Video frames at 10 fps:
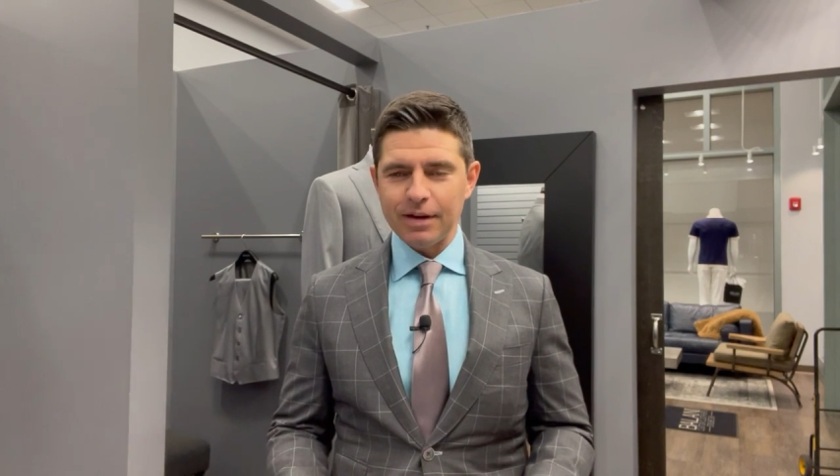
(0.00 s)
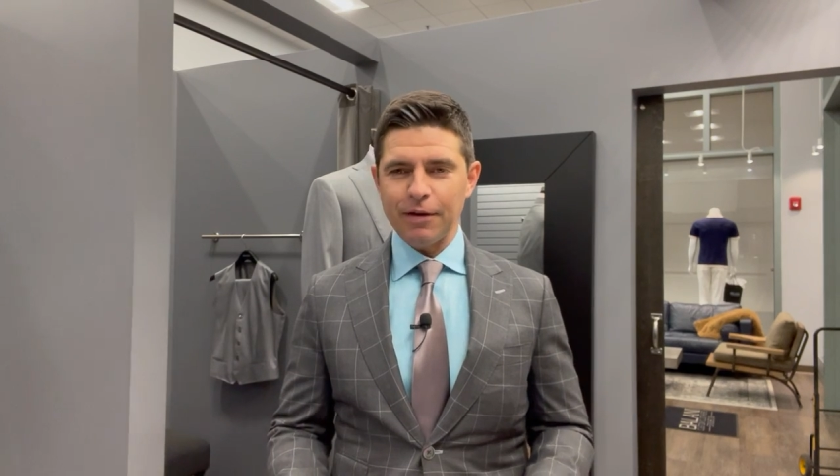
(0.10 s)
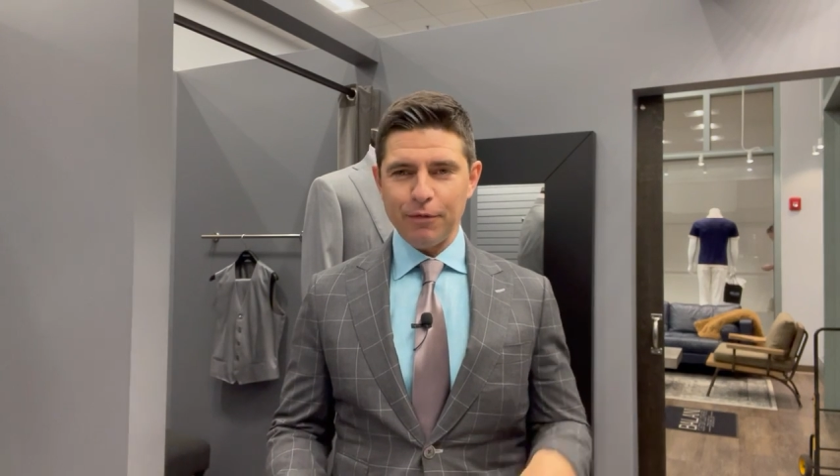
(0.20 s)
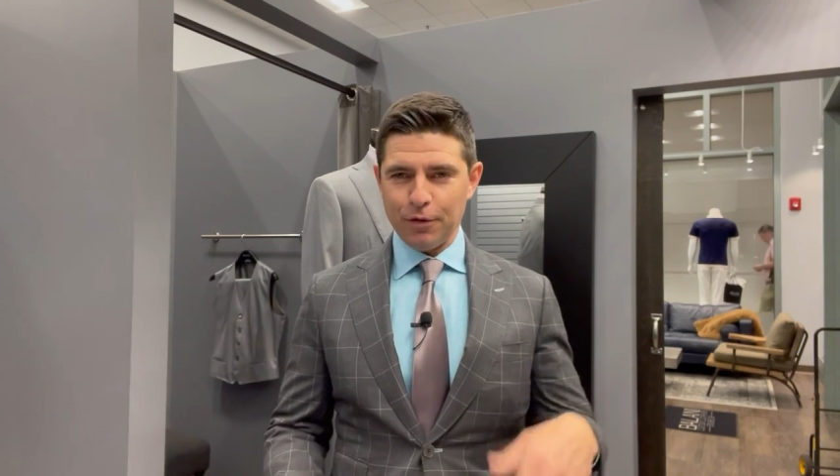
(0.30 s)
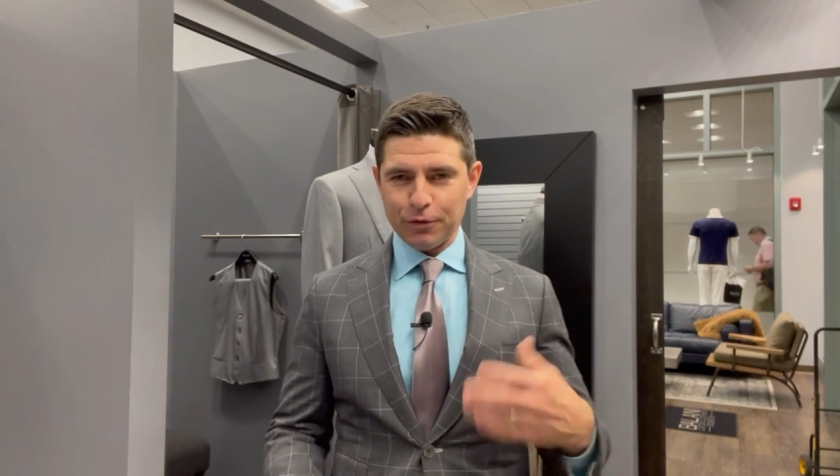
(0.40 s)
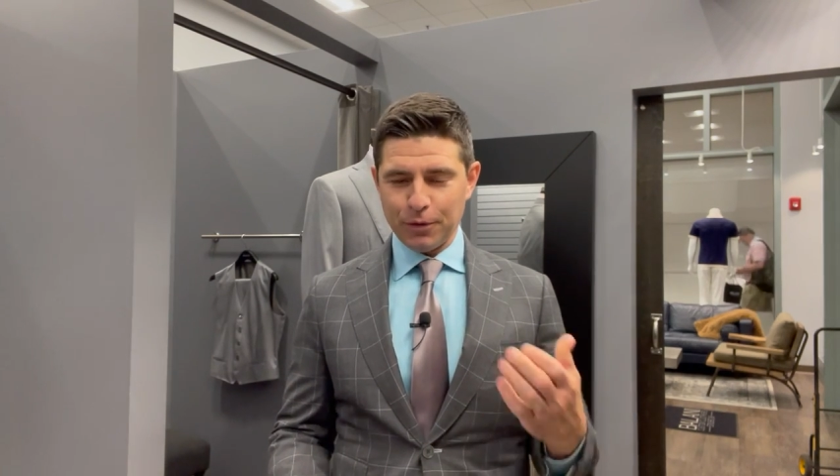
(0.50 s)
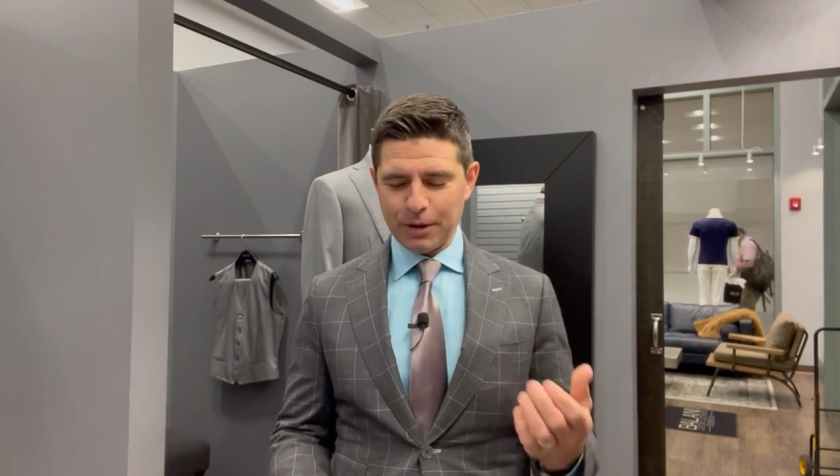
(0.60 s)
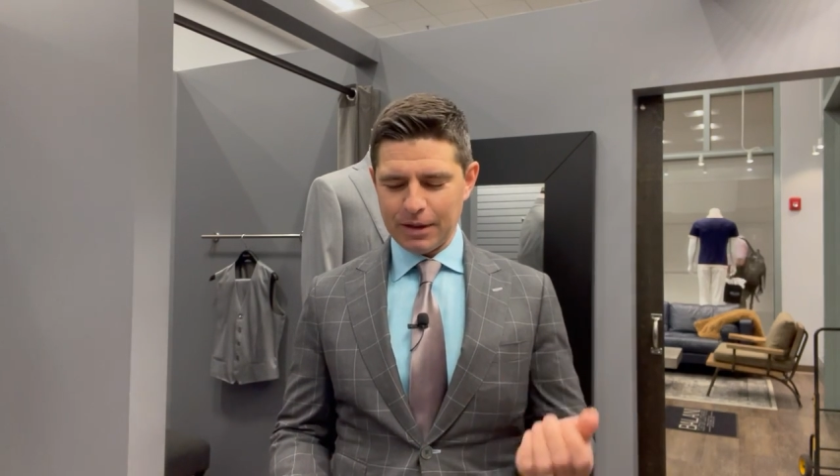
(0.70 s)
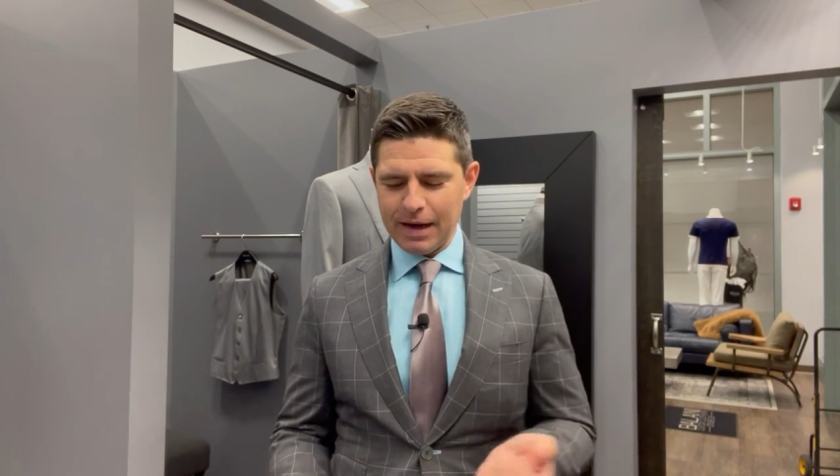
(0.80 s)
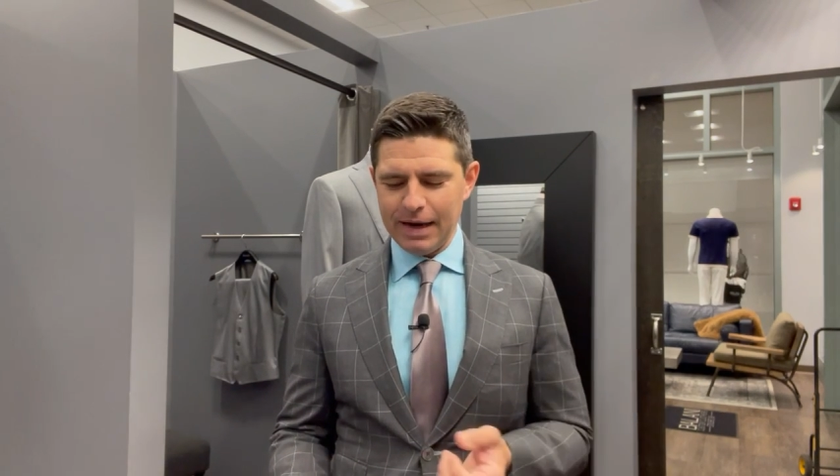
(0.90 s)
if you're so
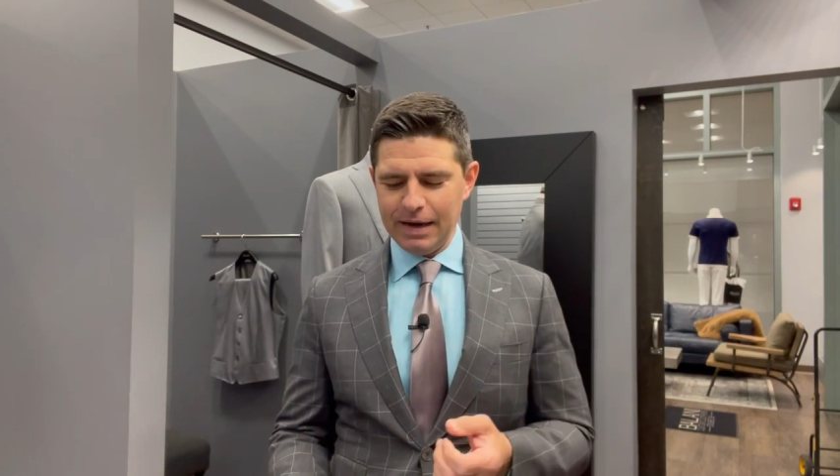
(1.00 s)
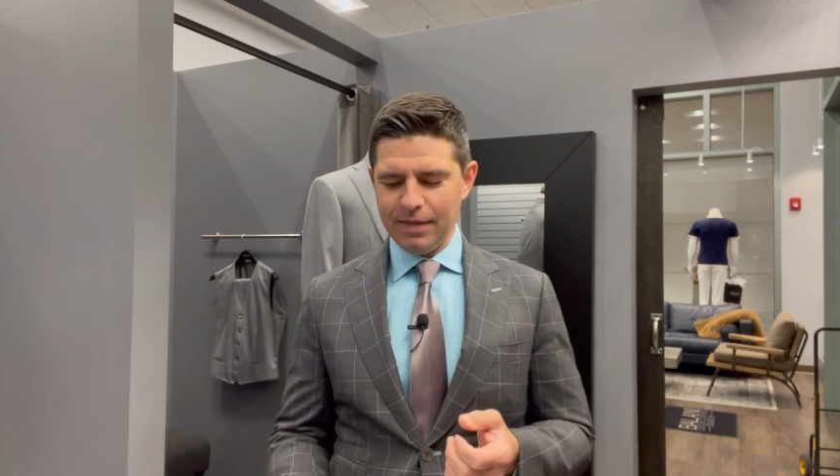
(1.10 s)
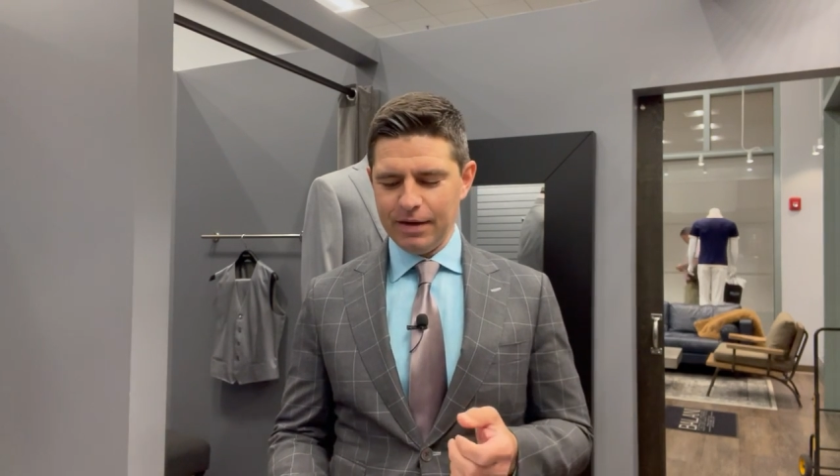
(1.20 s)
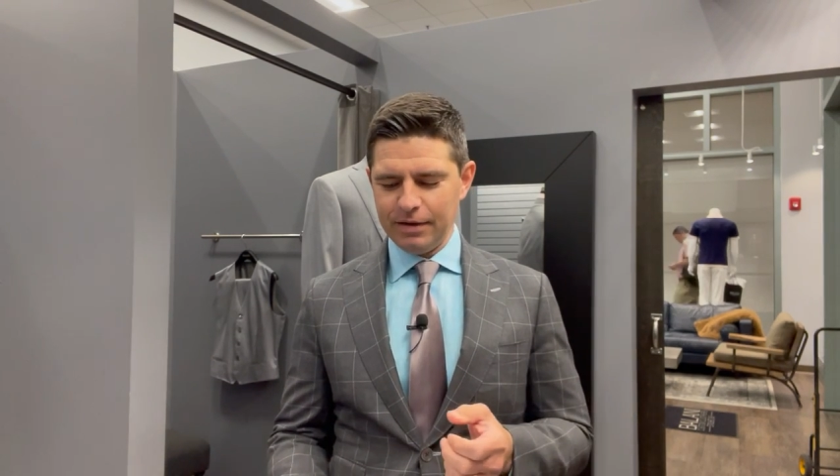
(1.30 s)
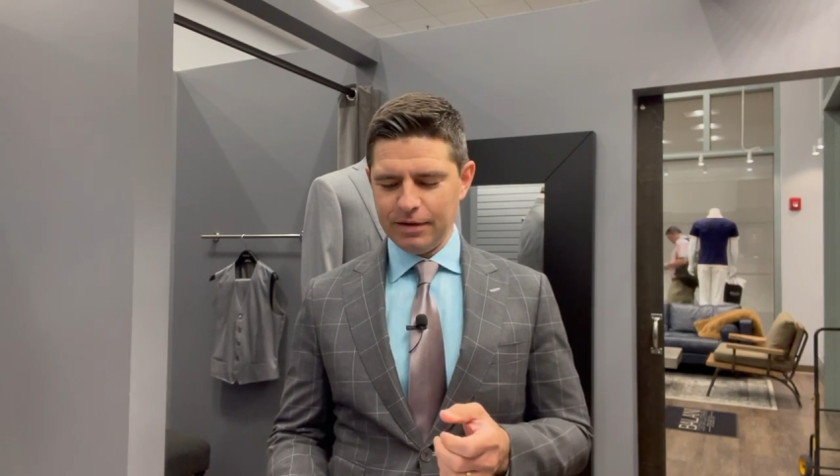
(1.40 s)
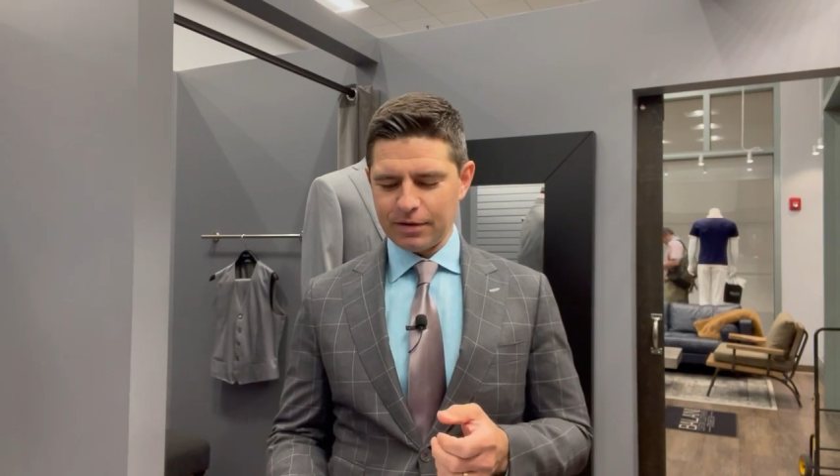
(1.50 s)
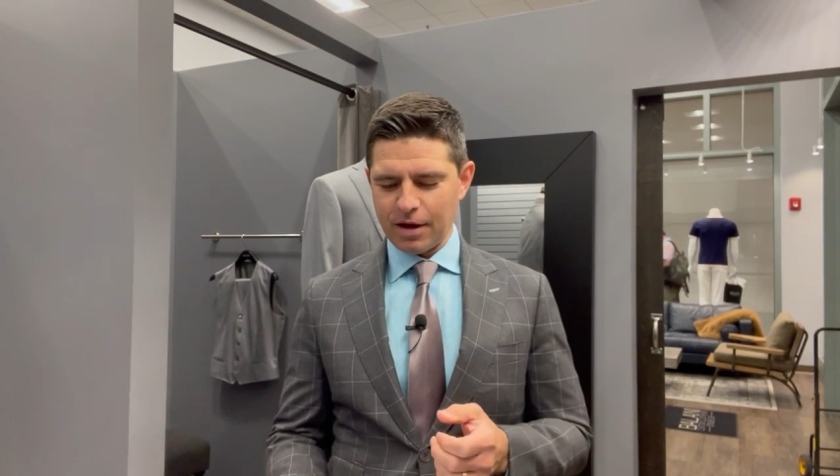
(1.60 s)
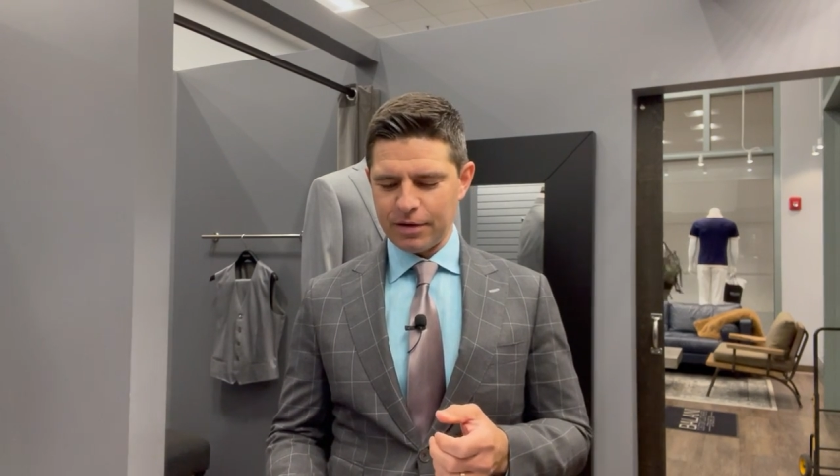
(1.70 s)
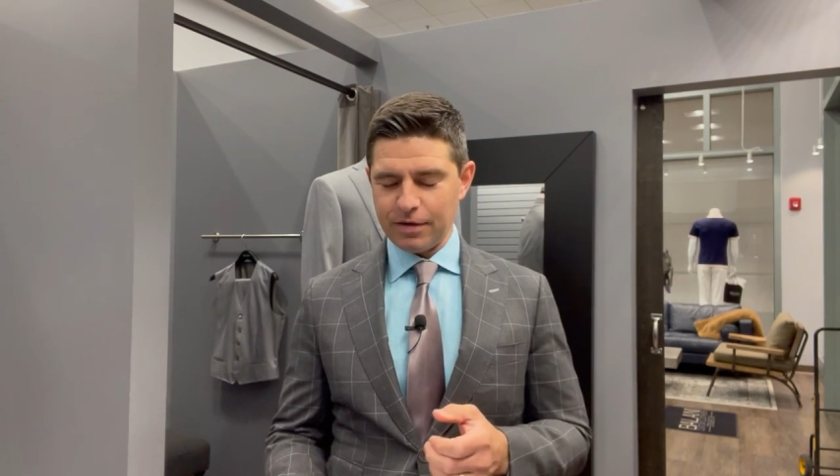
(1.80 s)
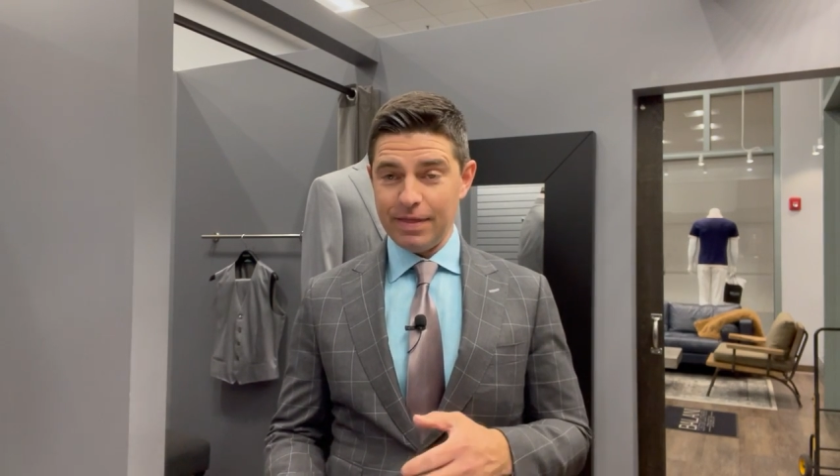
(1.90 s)
inclined, and then discuss